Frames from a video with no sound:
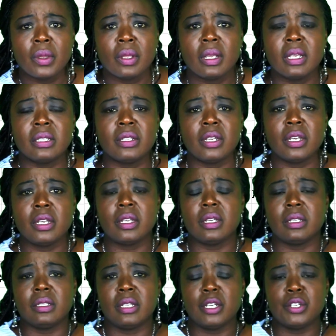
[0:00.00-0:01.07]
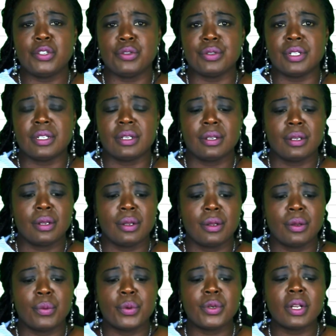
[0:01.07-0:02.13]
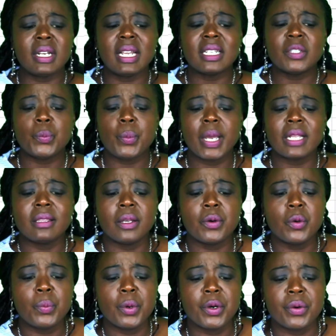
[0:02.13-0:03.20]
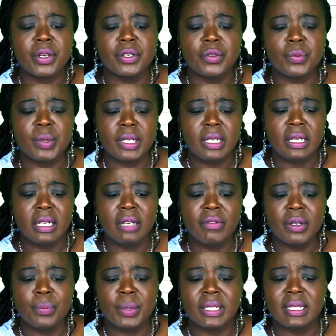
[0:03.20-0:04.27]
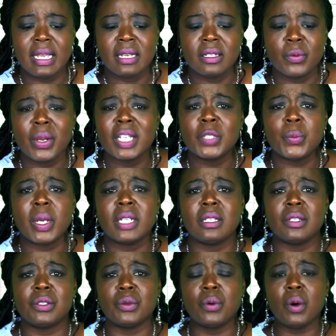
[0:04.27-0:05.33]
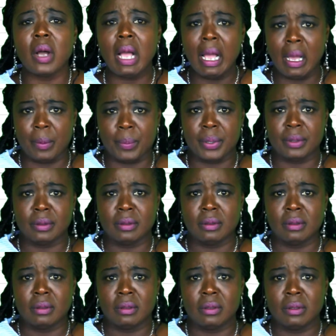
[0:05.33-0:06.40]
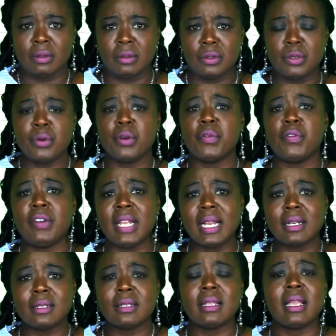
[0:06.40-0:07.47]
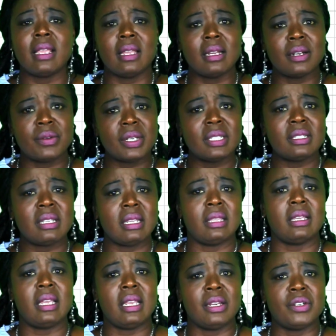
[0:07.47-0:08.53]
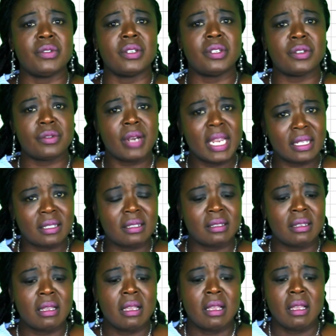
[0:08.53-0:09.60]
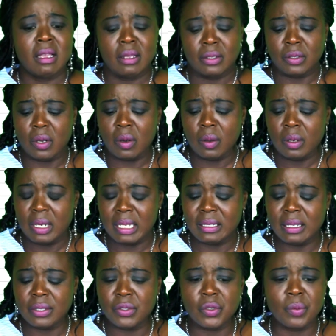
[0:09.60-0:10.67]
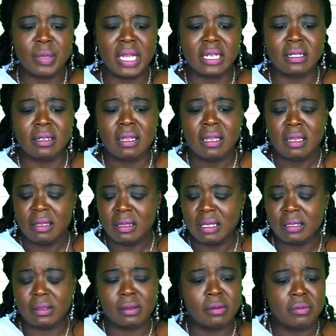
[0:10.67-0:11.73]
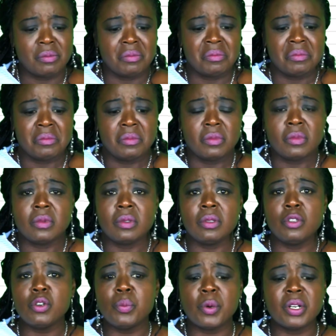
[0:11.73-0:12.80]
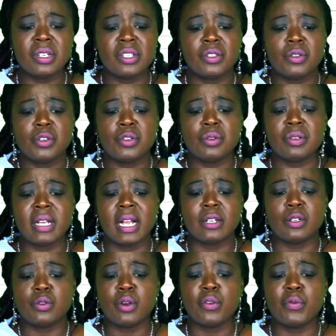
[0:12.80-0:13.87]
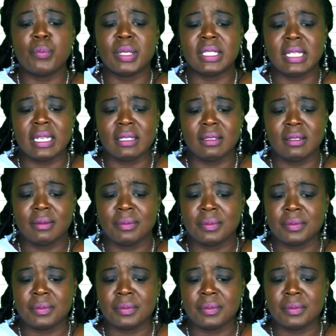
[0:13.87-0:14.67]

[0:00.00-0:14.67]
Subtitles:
is issued, we don't expect the coupon rate to be 11%. We expect it to go up to reflect the increase in the interest rates. So let's assume that this new bond is issued at 12%.